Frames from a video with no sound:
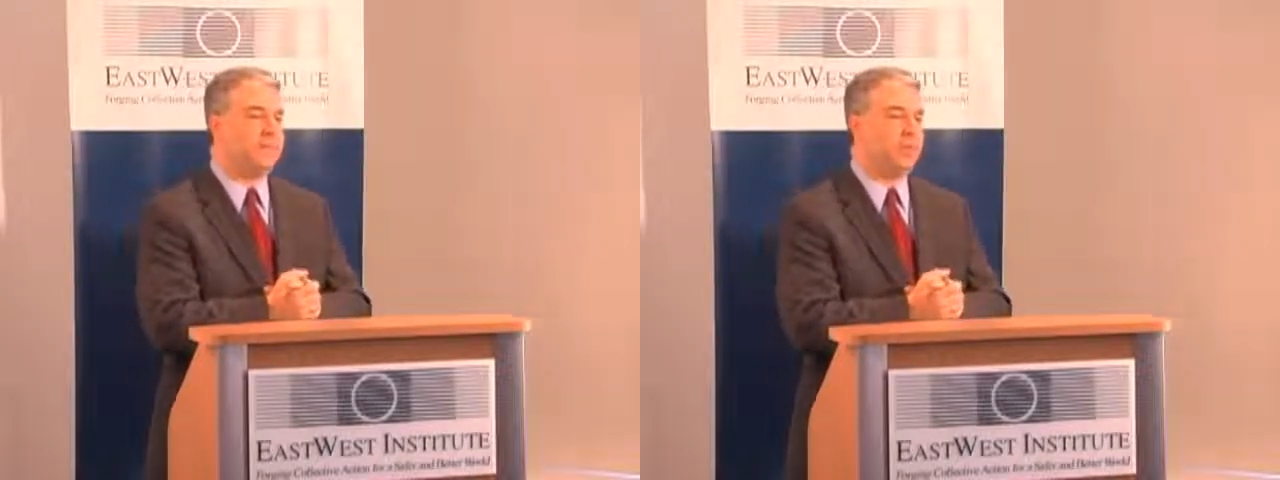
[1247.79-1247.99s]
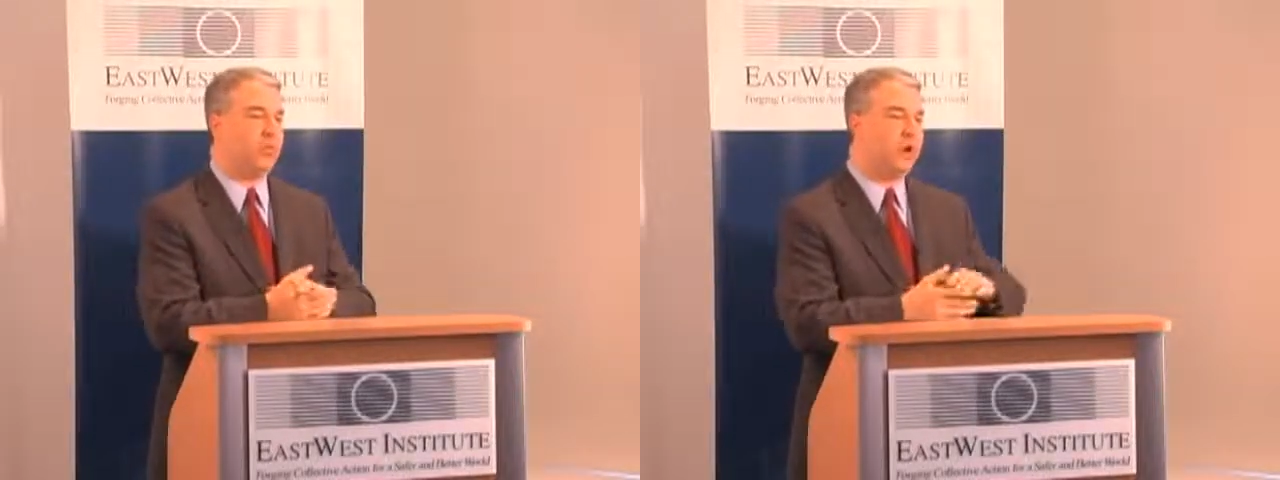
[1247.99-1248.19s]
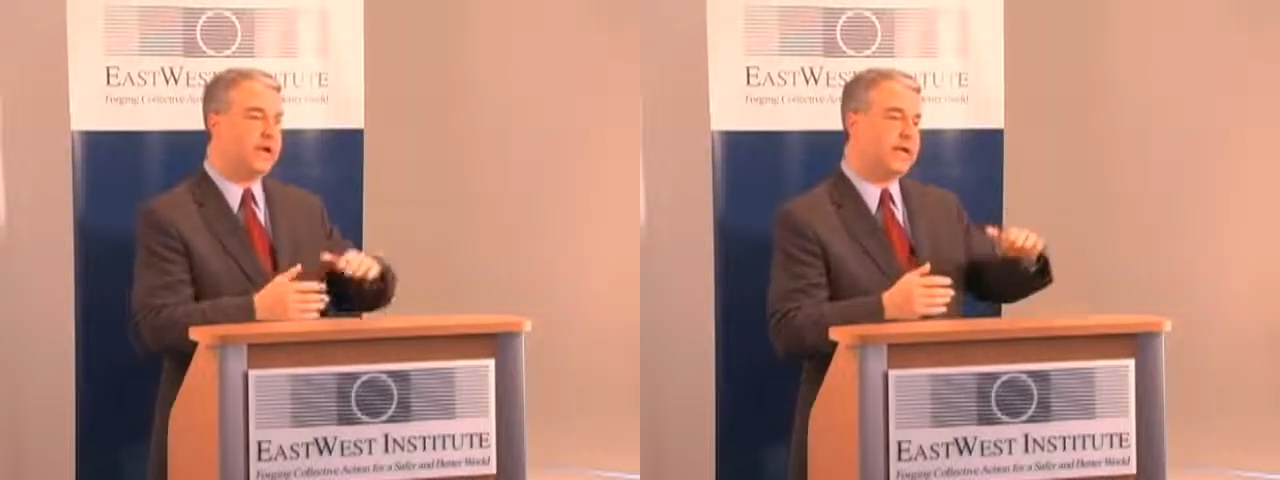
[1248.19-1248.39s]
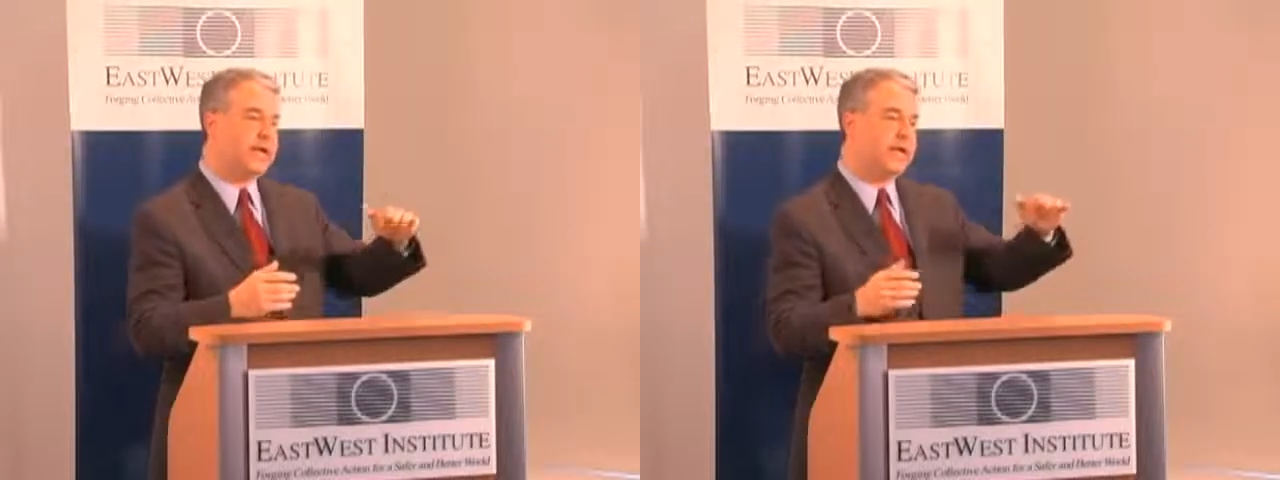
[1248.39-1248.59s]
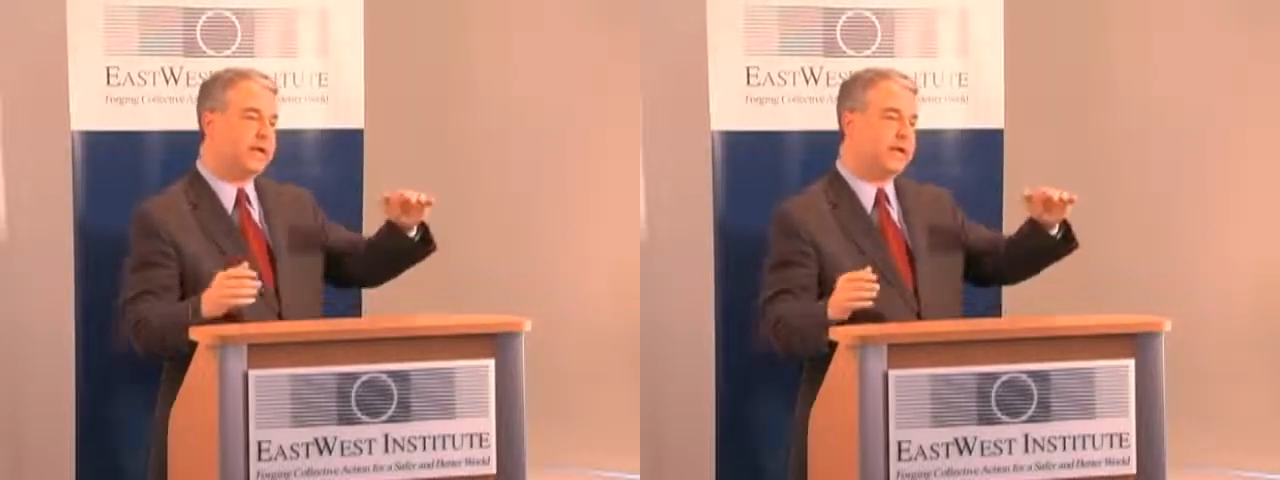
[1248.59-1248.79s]
where
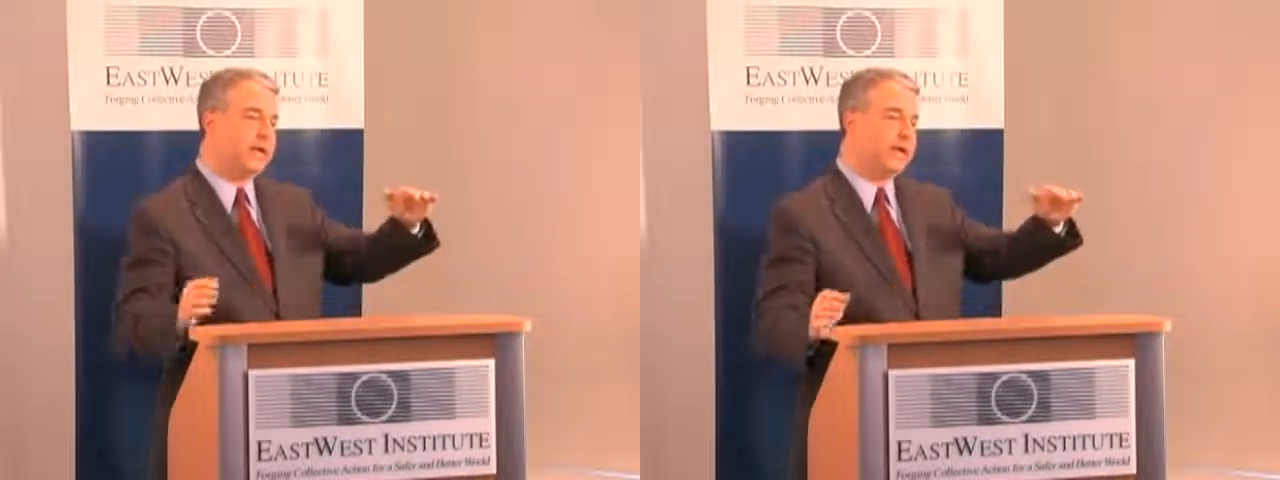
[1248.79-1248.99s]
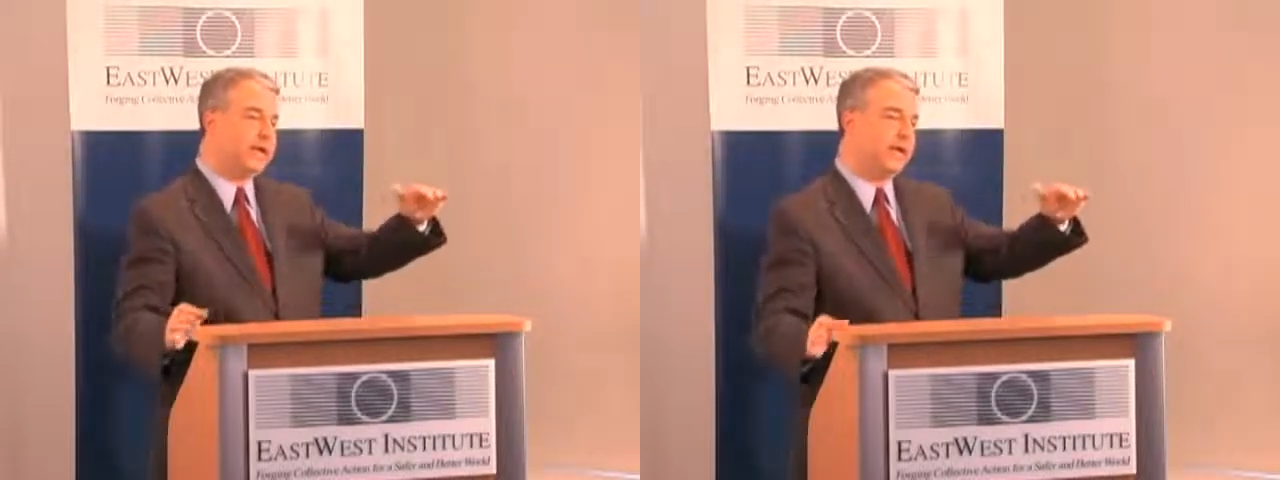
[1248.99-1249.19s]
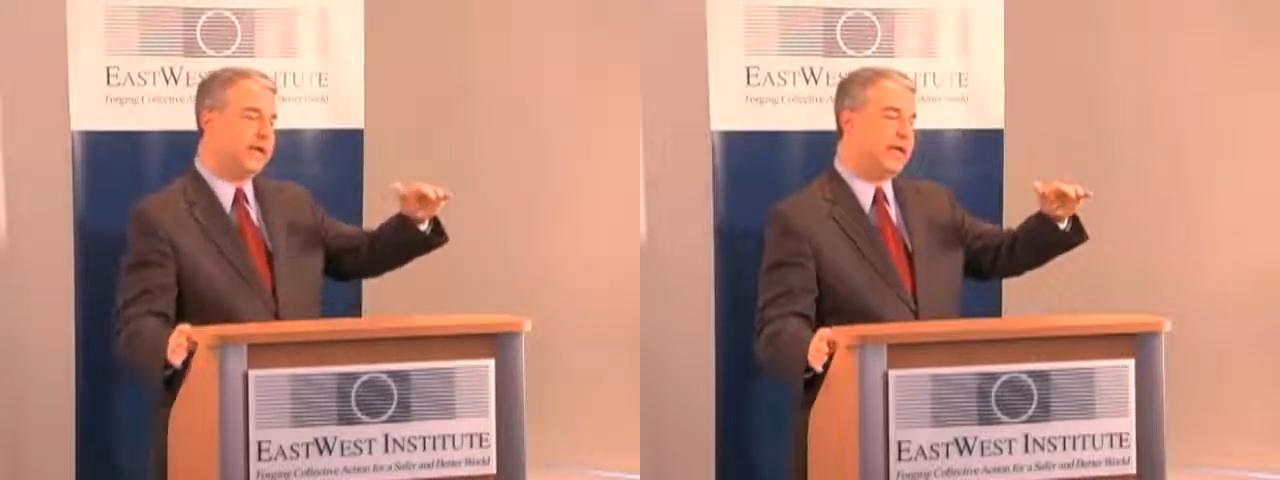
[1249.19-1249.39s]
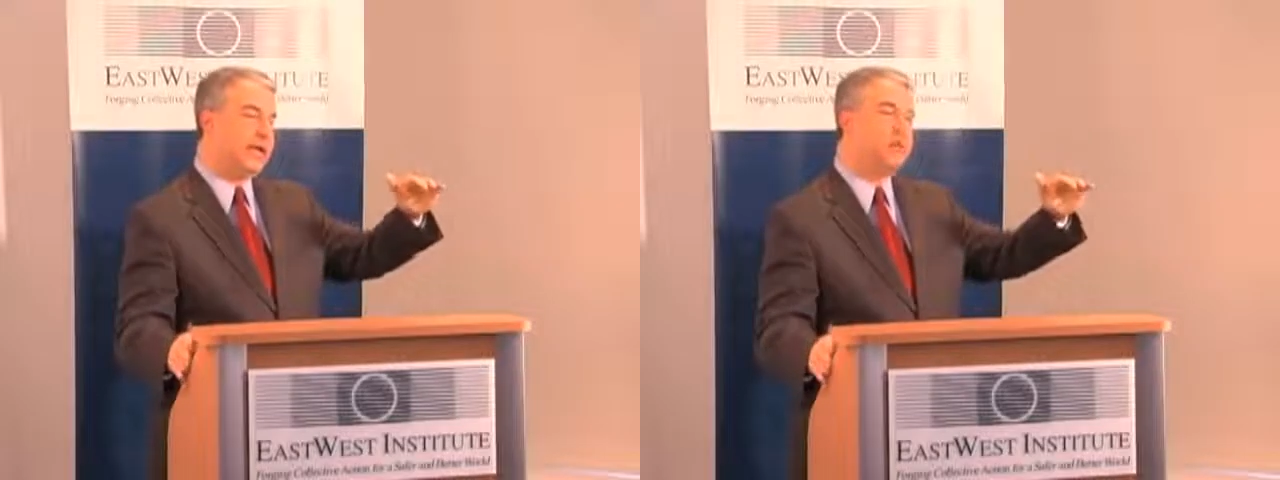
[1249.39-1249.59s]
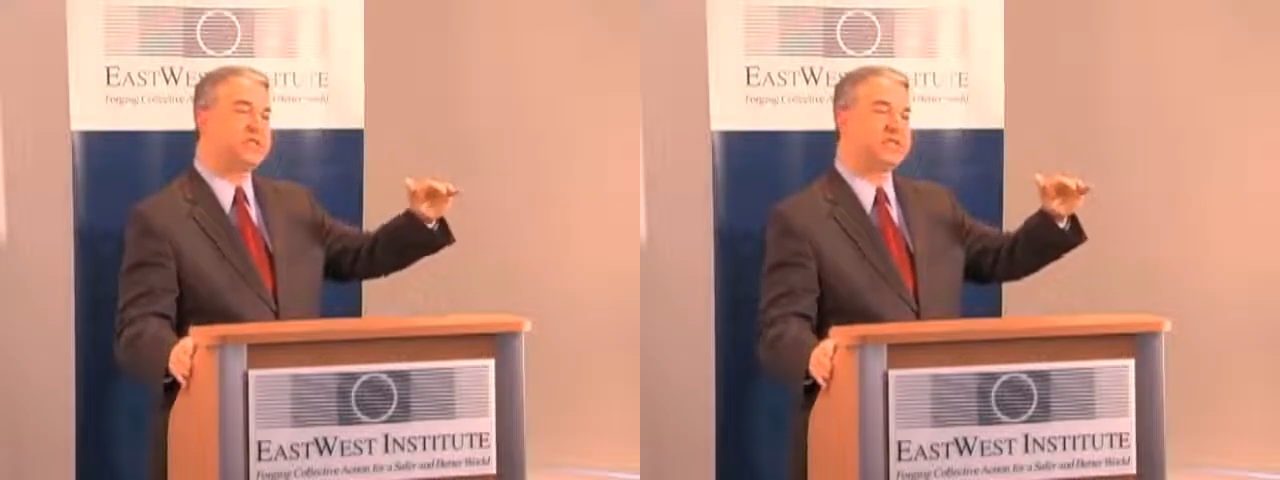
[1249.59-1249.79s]
he looks